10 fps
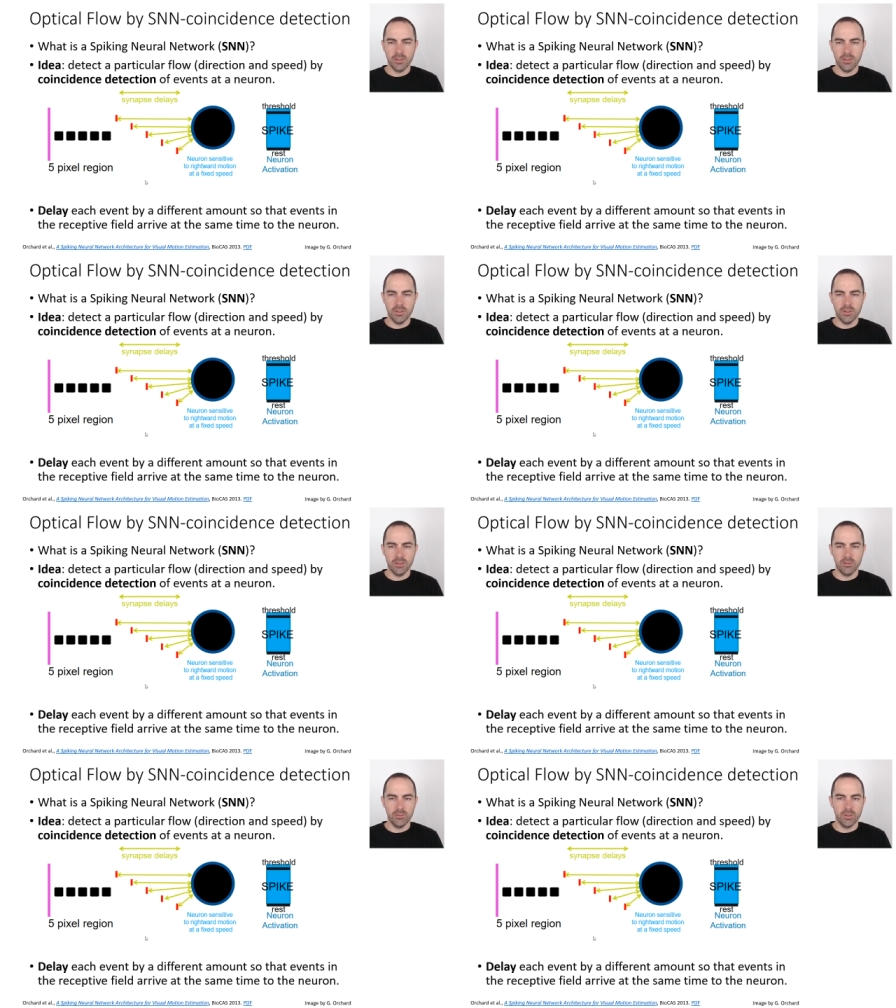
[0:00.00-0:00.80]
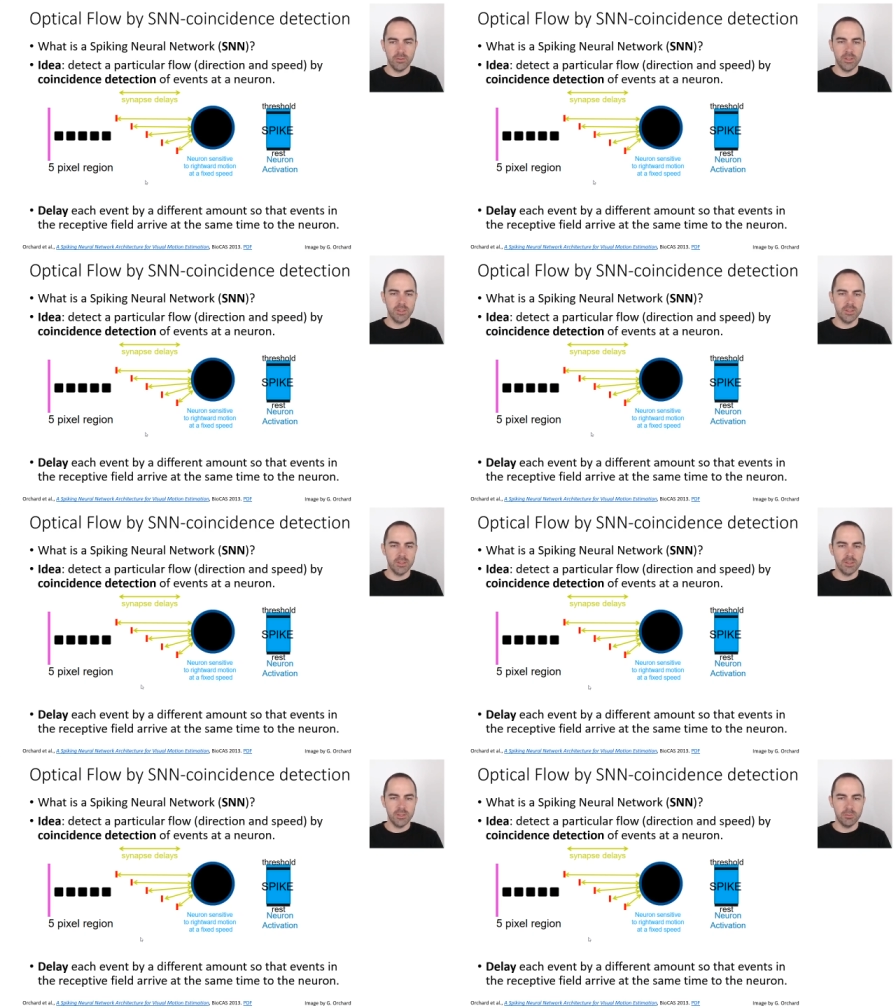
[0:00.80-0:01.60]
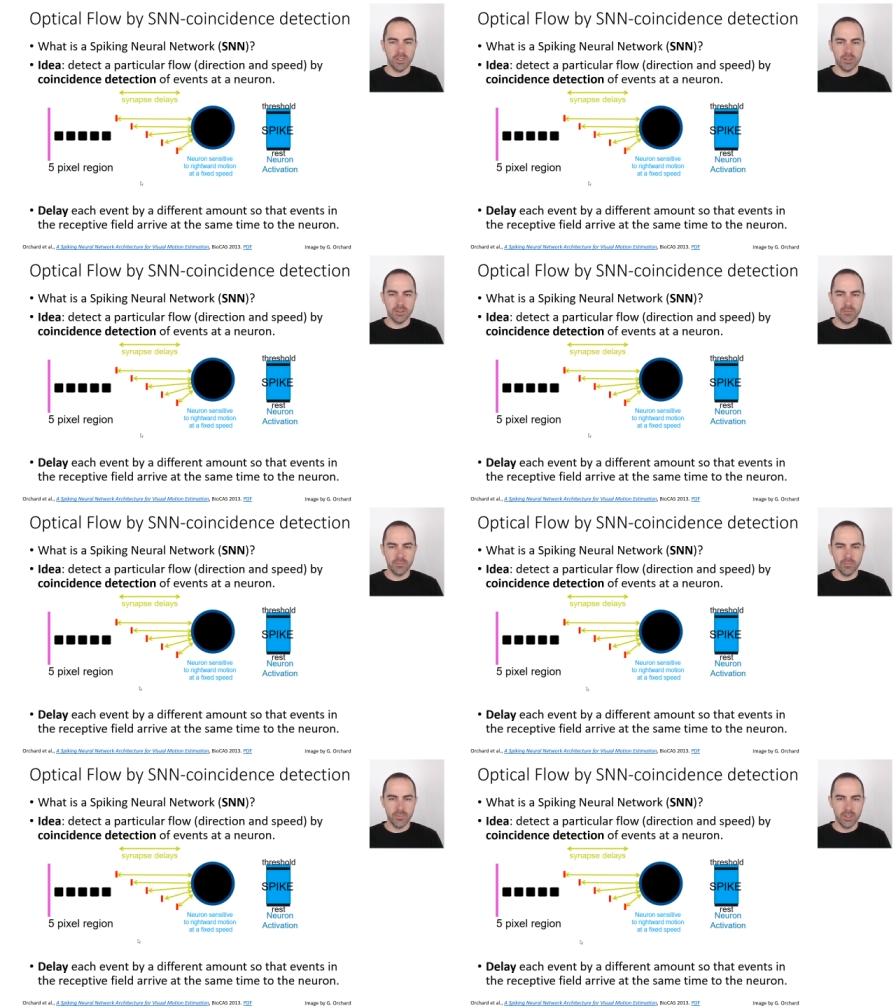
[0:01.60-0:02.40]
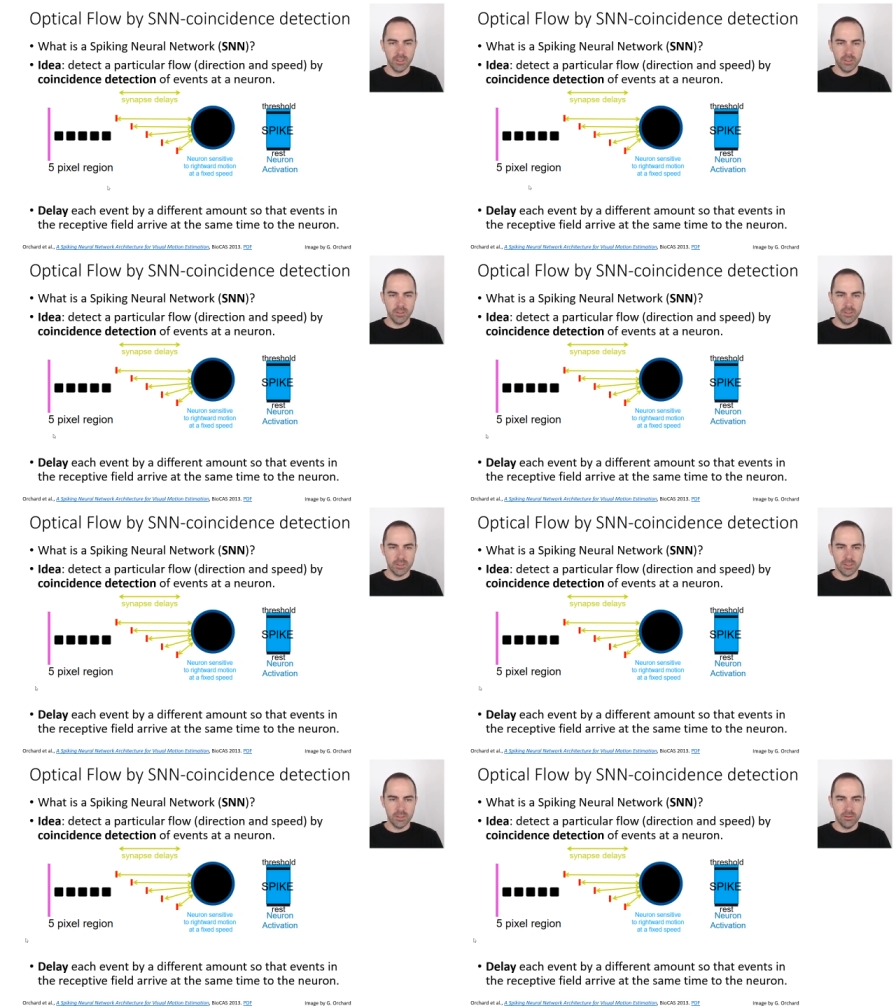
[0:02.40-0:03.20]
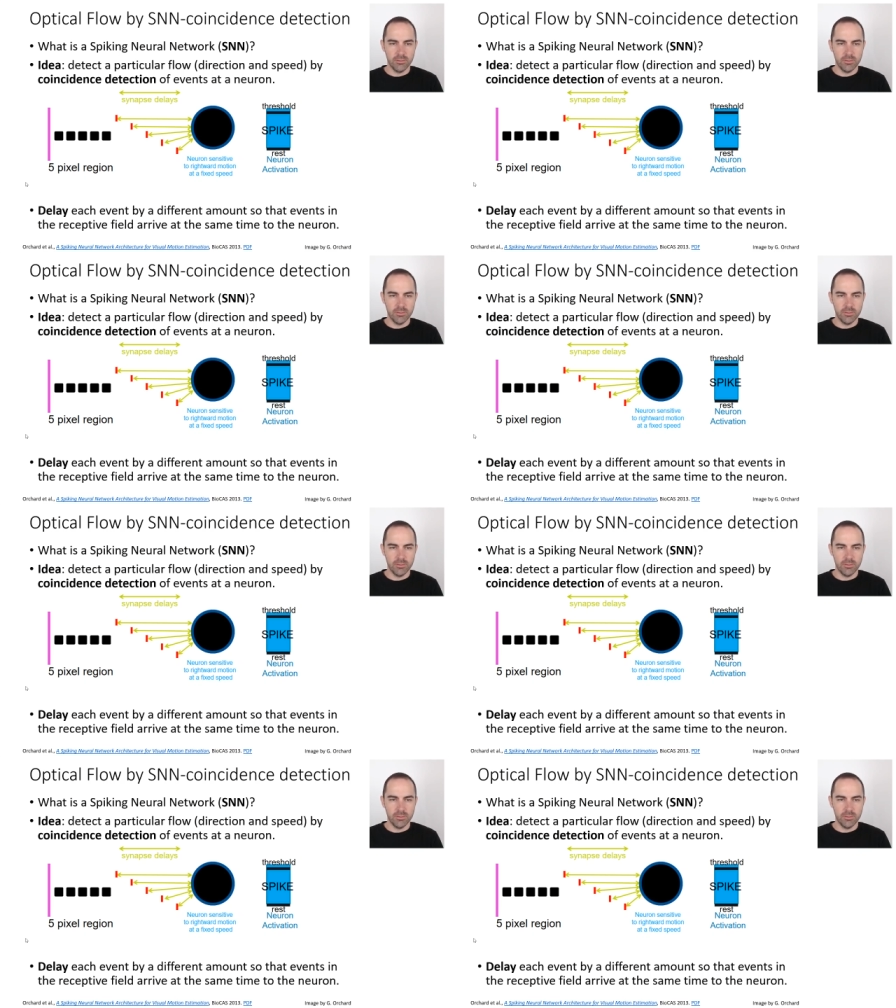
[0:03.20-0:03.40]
uh, will create a, a spike. That's kind of